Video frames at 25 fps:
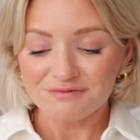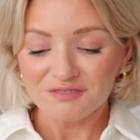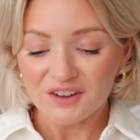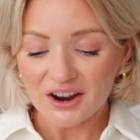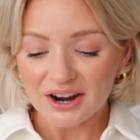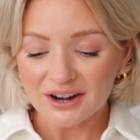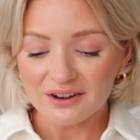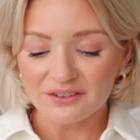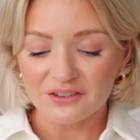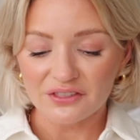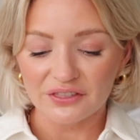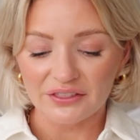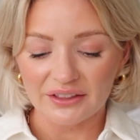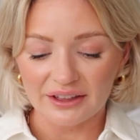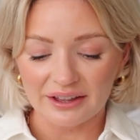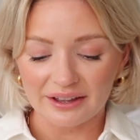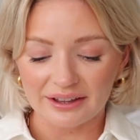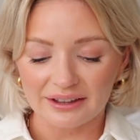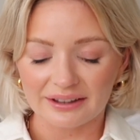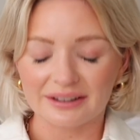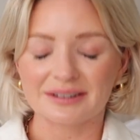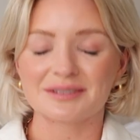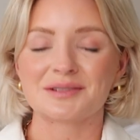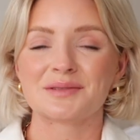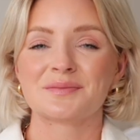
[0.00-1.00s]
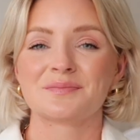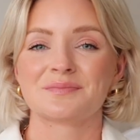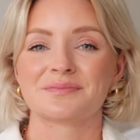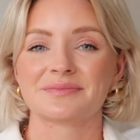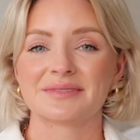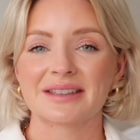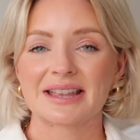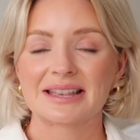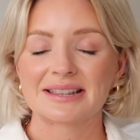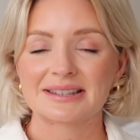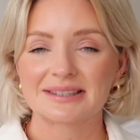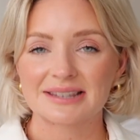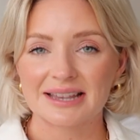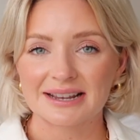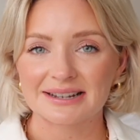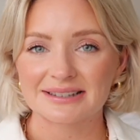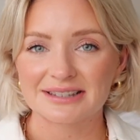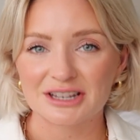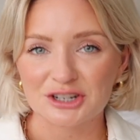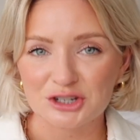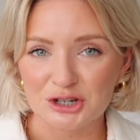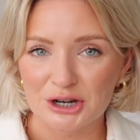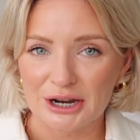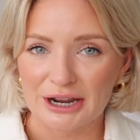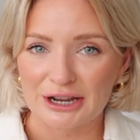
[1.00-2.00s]
final thing, Sex
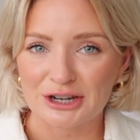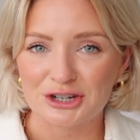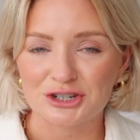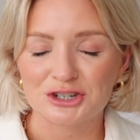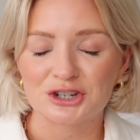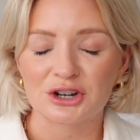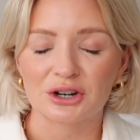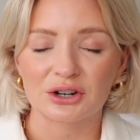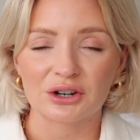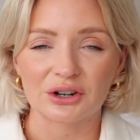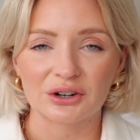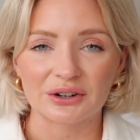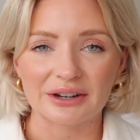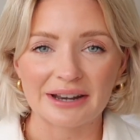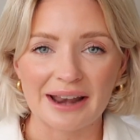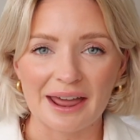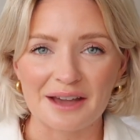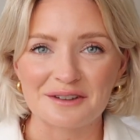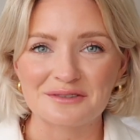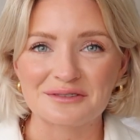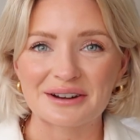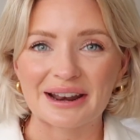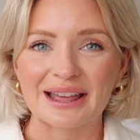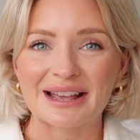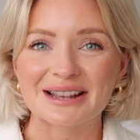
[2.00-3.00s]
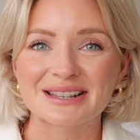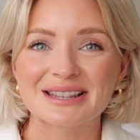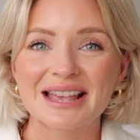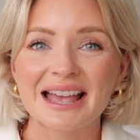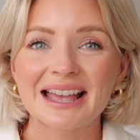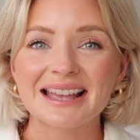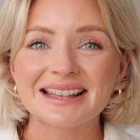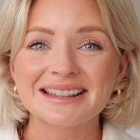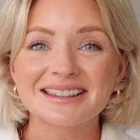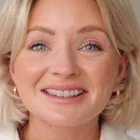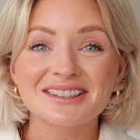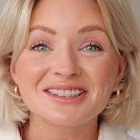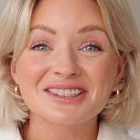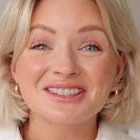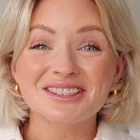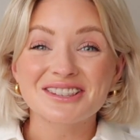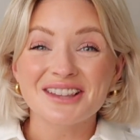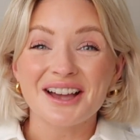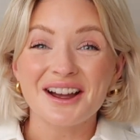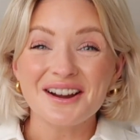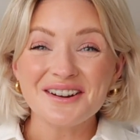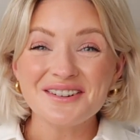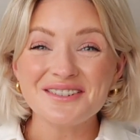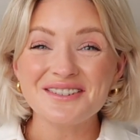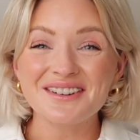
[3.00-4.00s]
Education on Netflix. It's
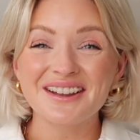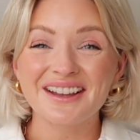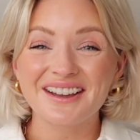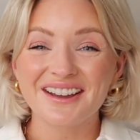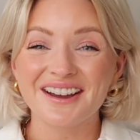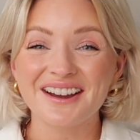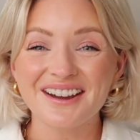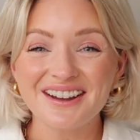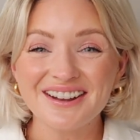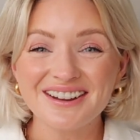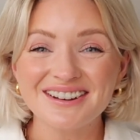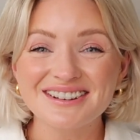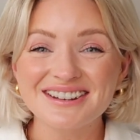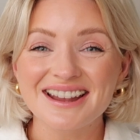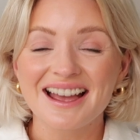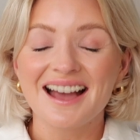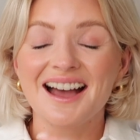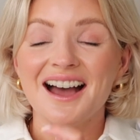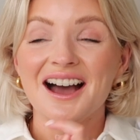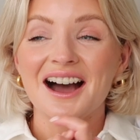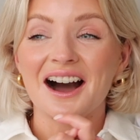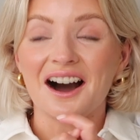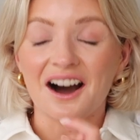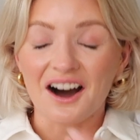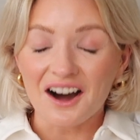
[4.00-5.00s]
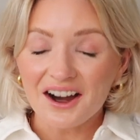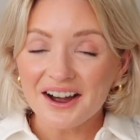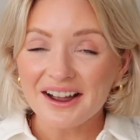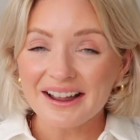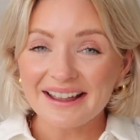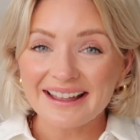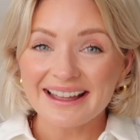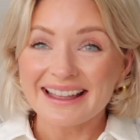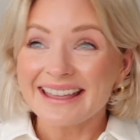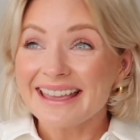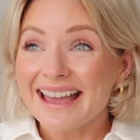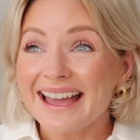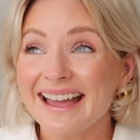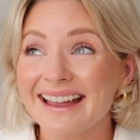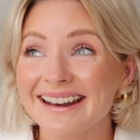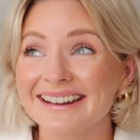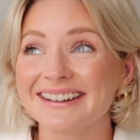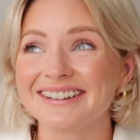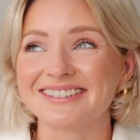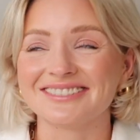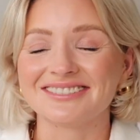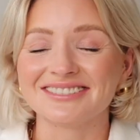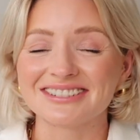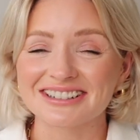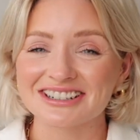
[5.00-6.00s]
so good. I
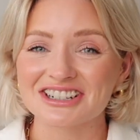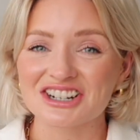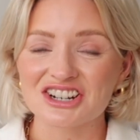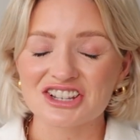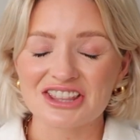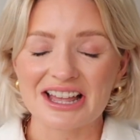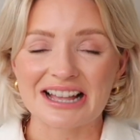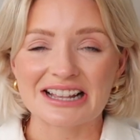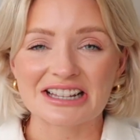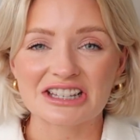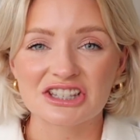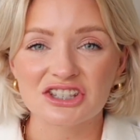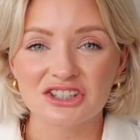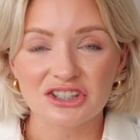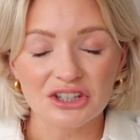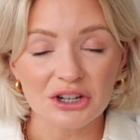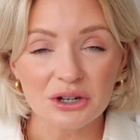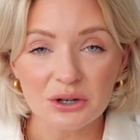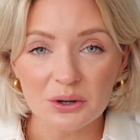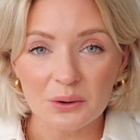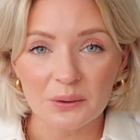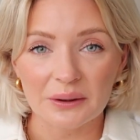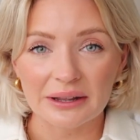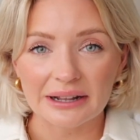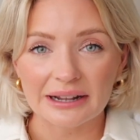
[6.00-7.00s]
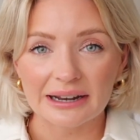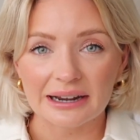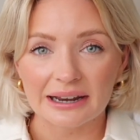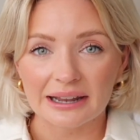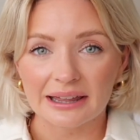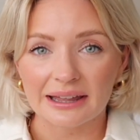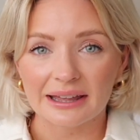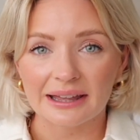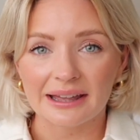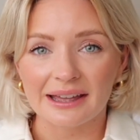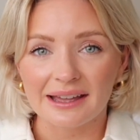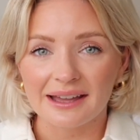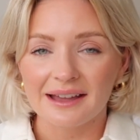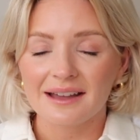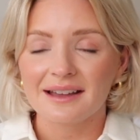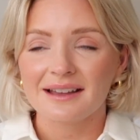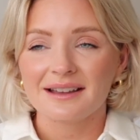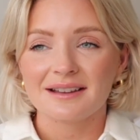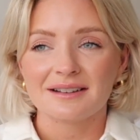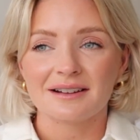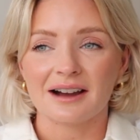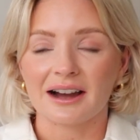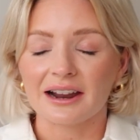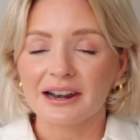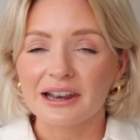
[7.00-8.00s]
again watched that so quickly.
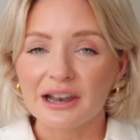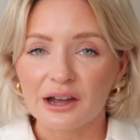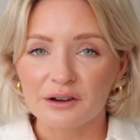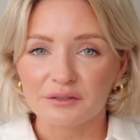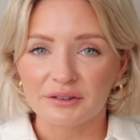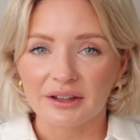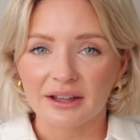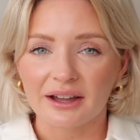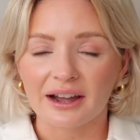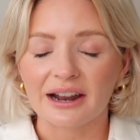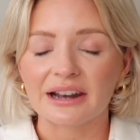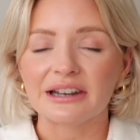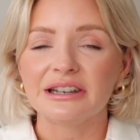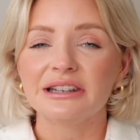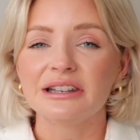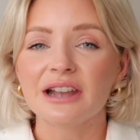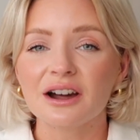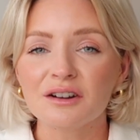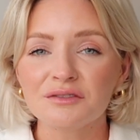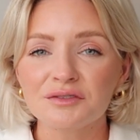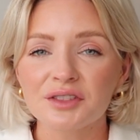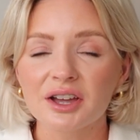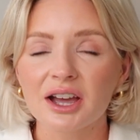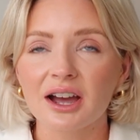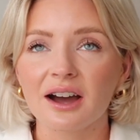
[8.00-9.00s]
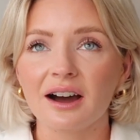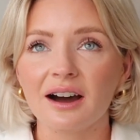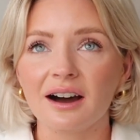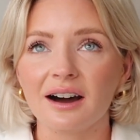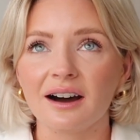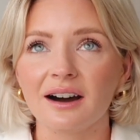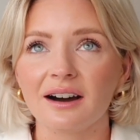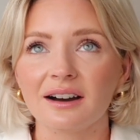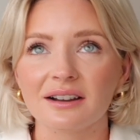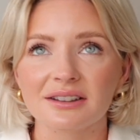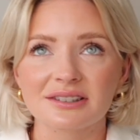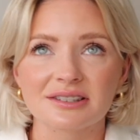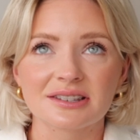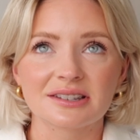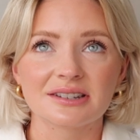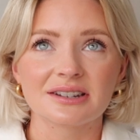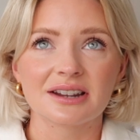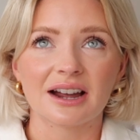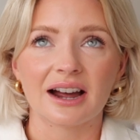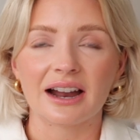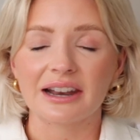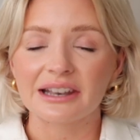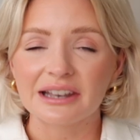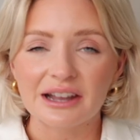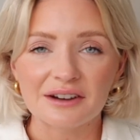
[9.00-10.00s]
I love it. I love the cast.
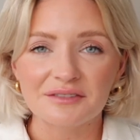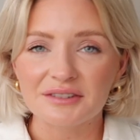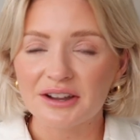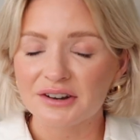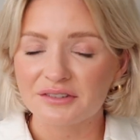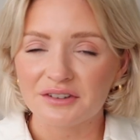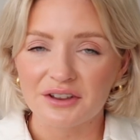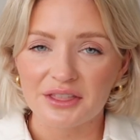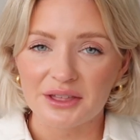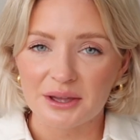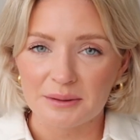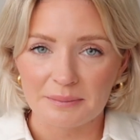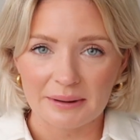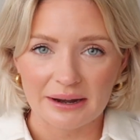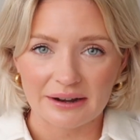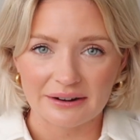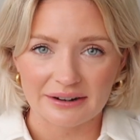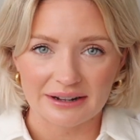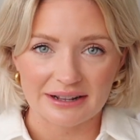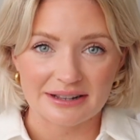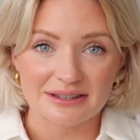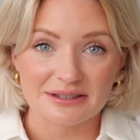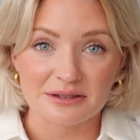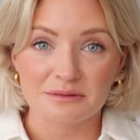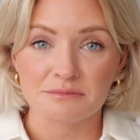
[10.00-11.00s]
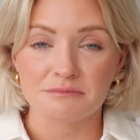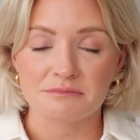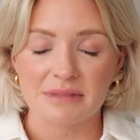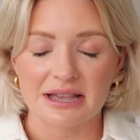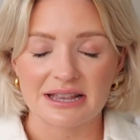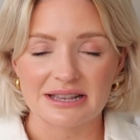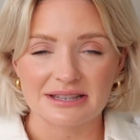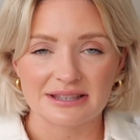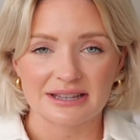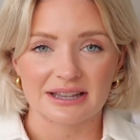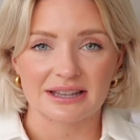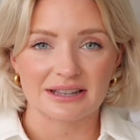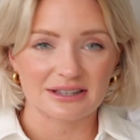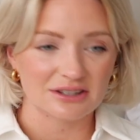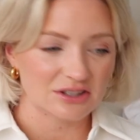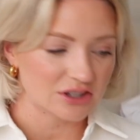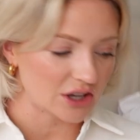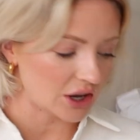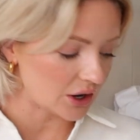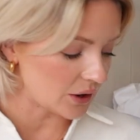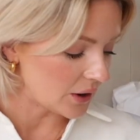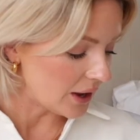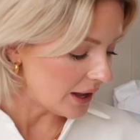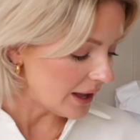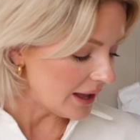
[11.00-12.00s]
I love everything about it. It's amazing.
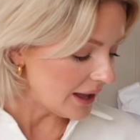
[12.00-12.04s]
So